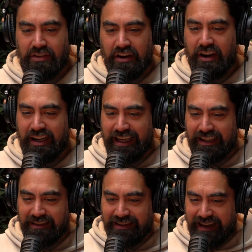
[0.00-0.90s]
dirty
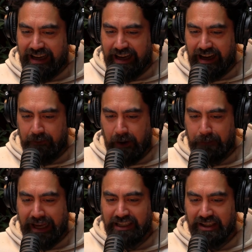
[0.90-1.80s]
because I'm on
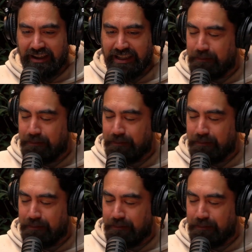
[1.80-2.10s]
page 3.